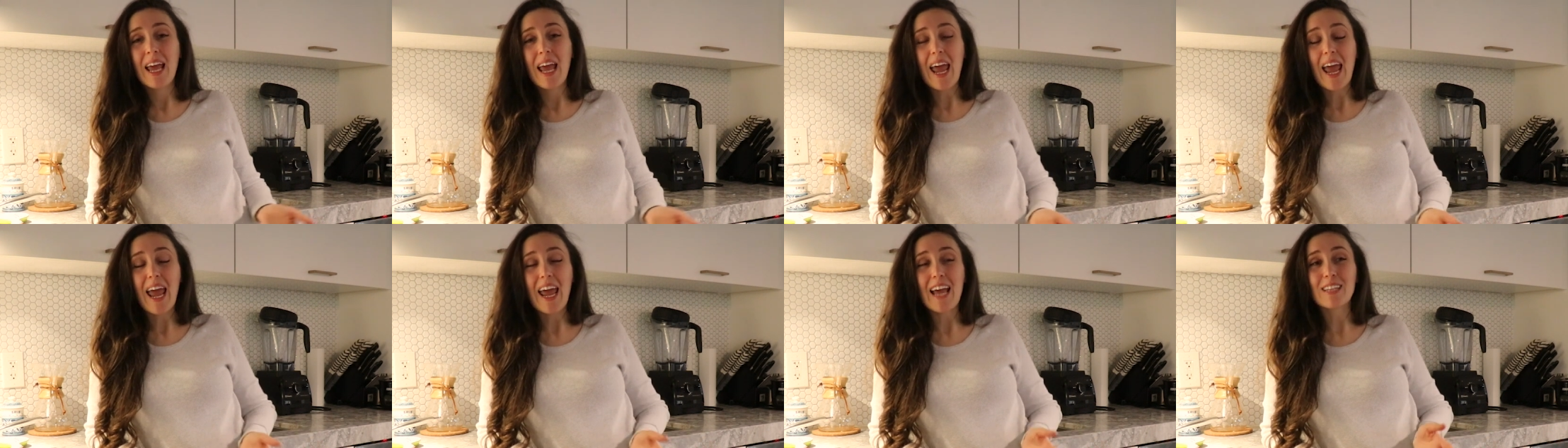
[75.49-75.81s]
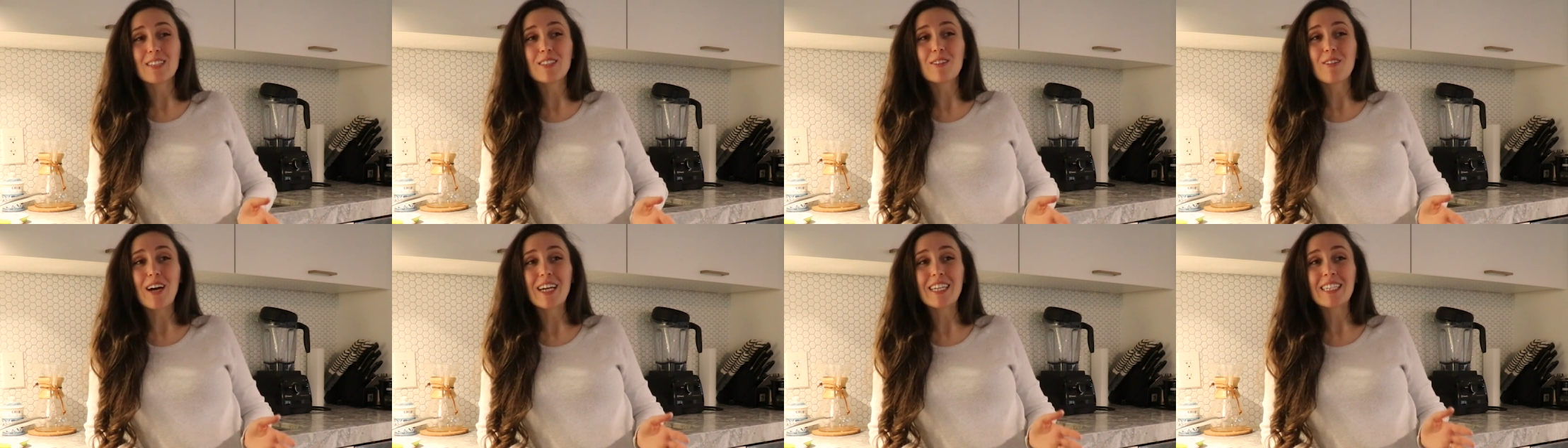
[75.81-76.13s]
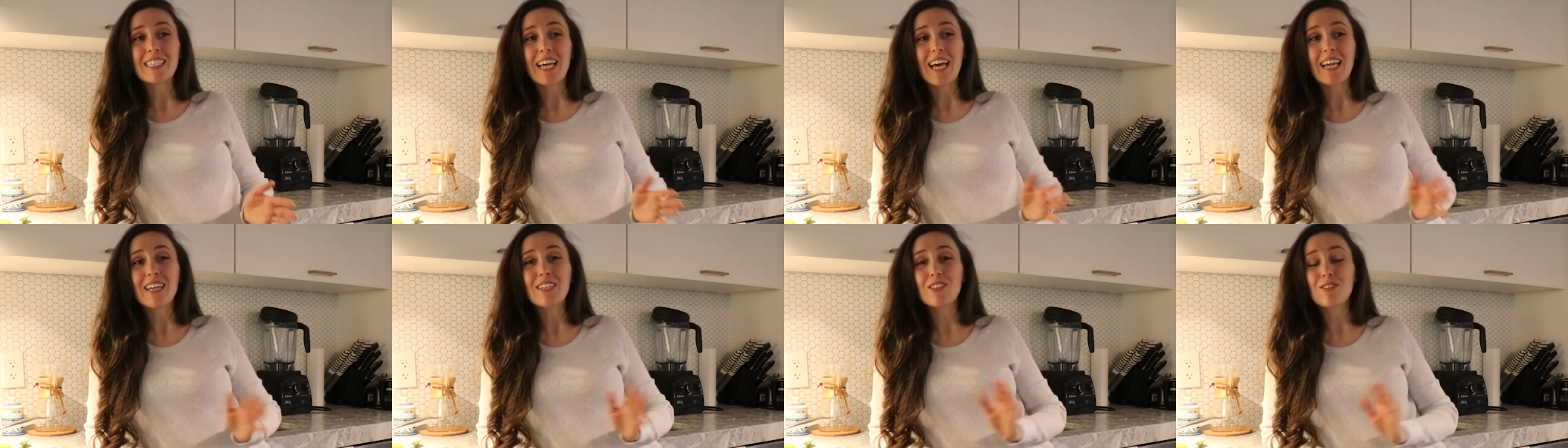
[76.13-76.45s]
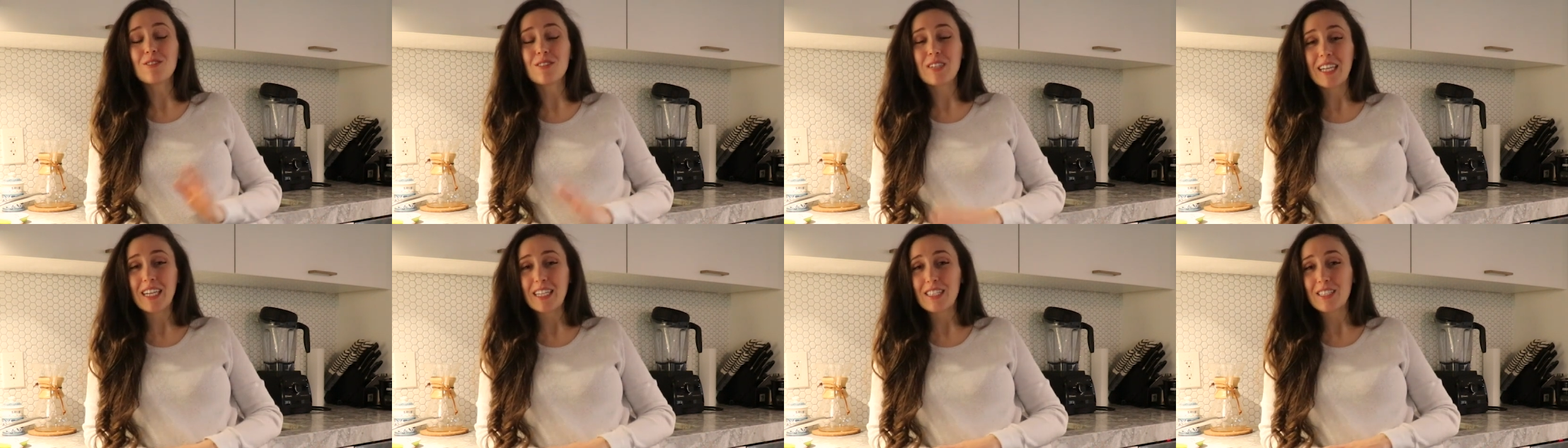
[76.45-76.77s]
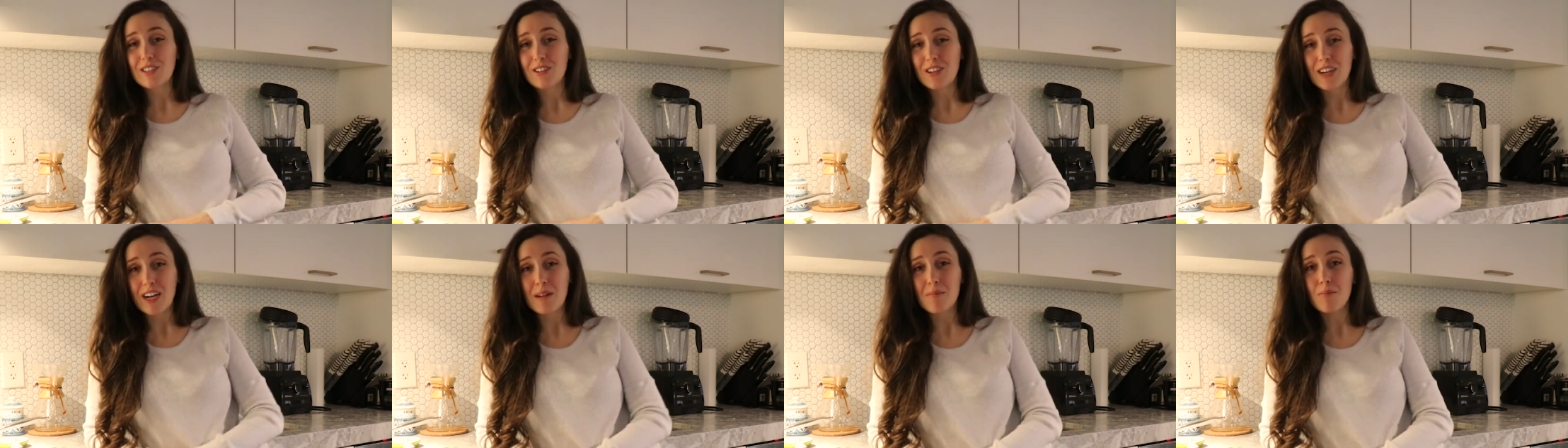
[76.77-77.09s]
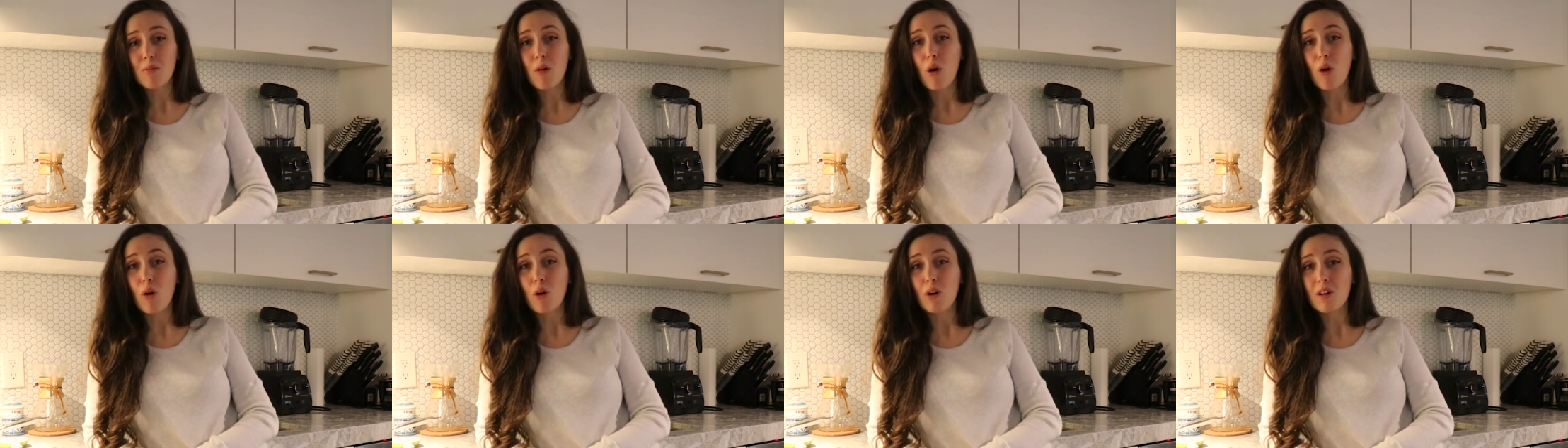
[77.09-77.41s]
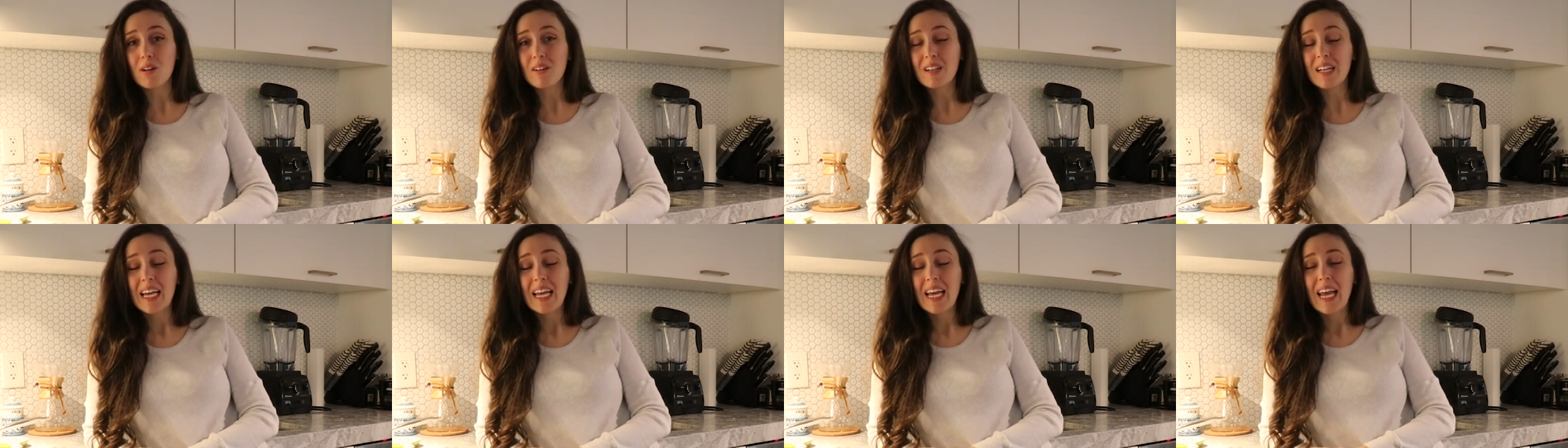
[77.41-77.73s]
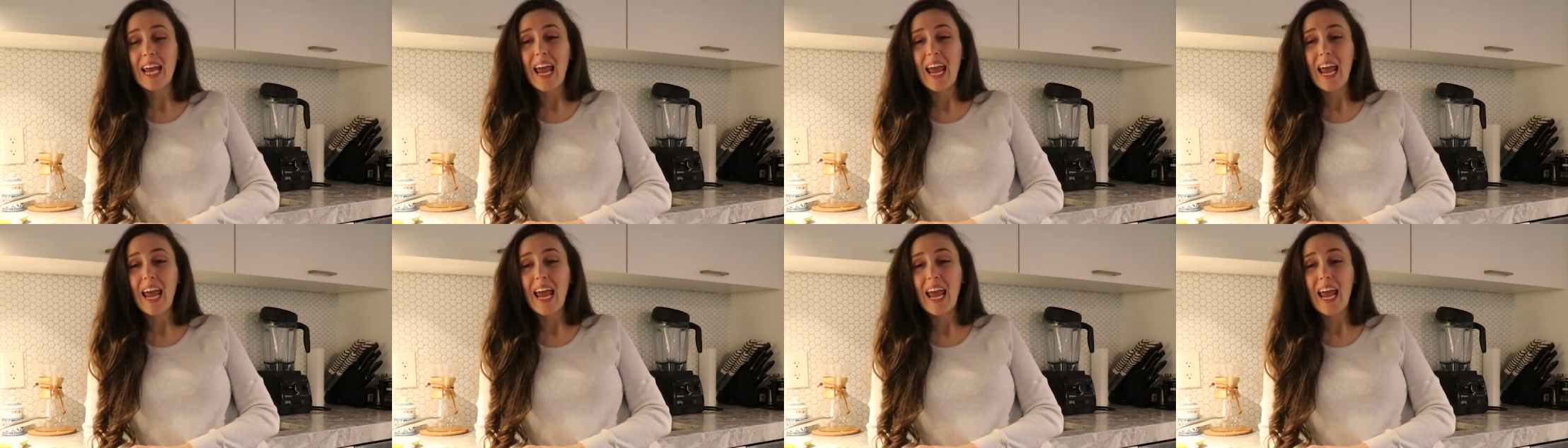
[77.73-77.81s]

And so I decided to do an Instagram poll,